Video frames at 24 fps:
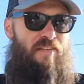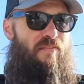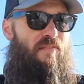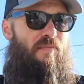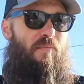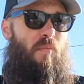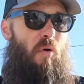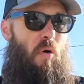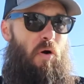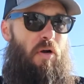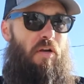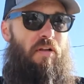even
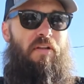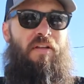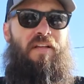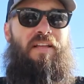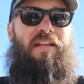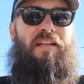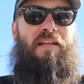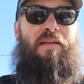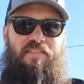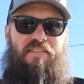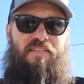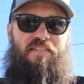more.
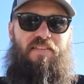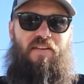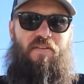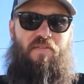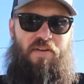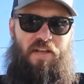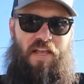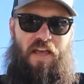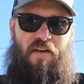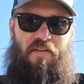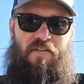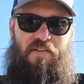
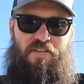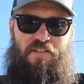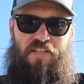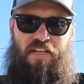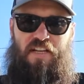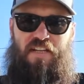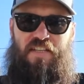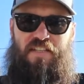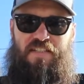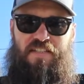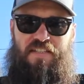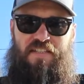Don't count your
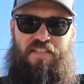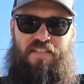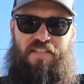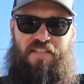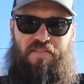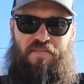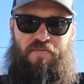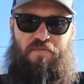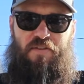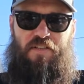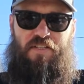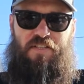chickens,
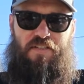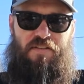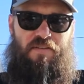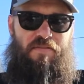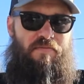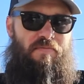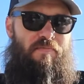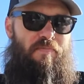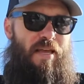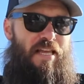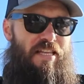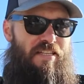which
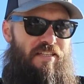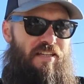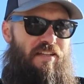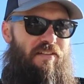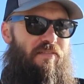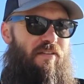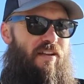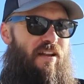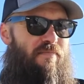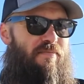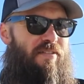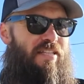
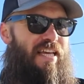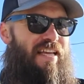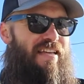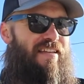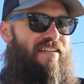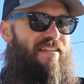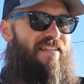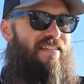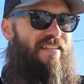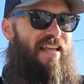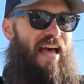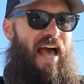basically what I'm saying
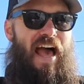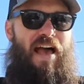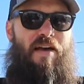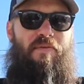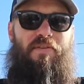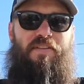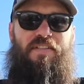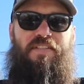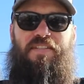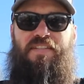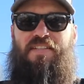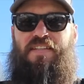is I
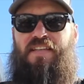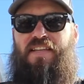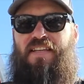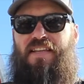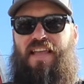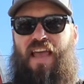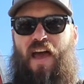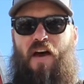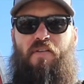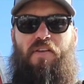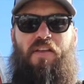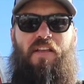was
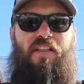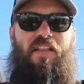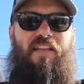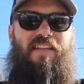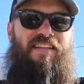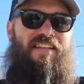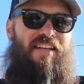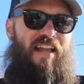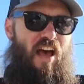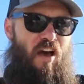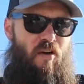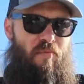
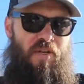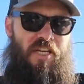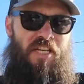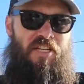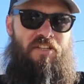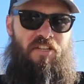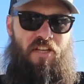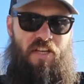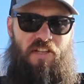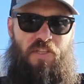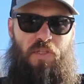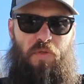calculating how many
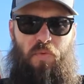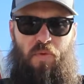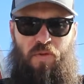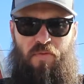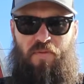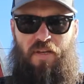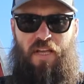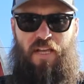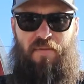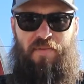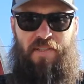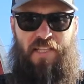chickens we'd
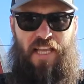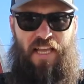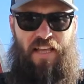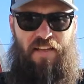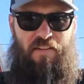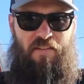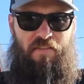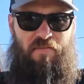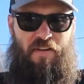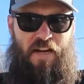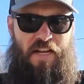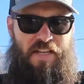be able to
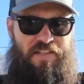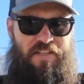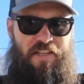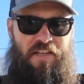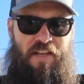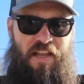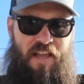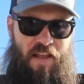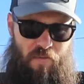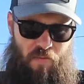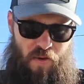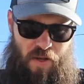handle
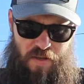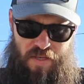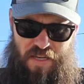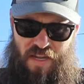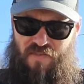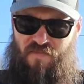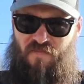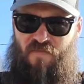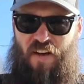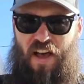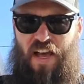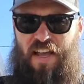raising. And we
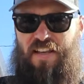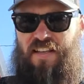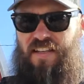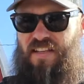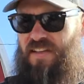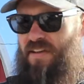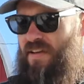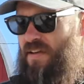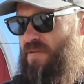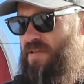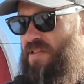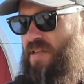did fine.
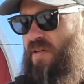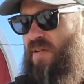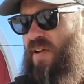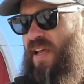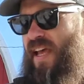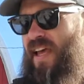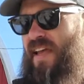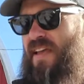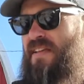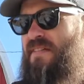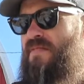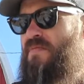It was
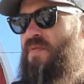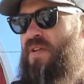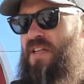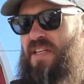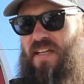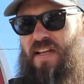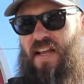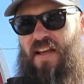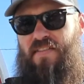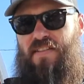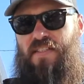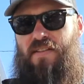okay. We
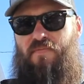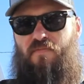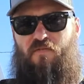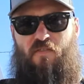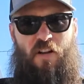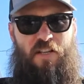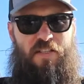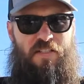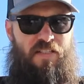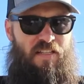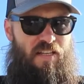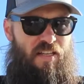did have some
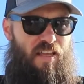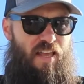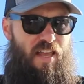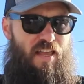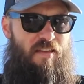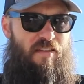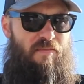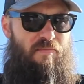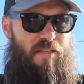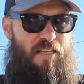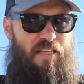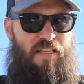friends that
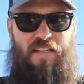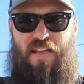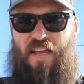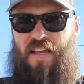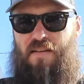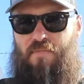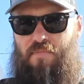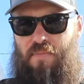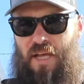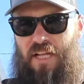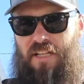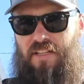came and
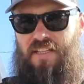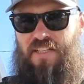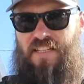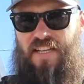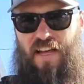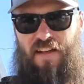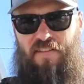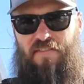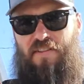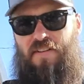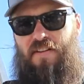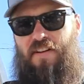kind of bailed us
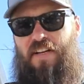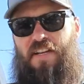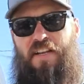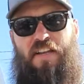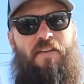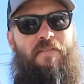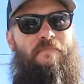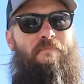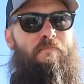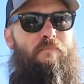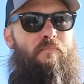out during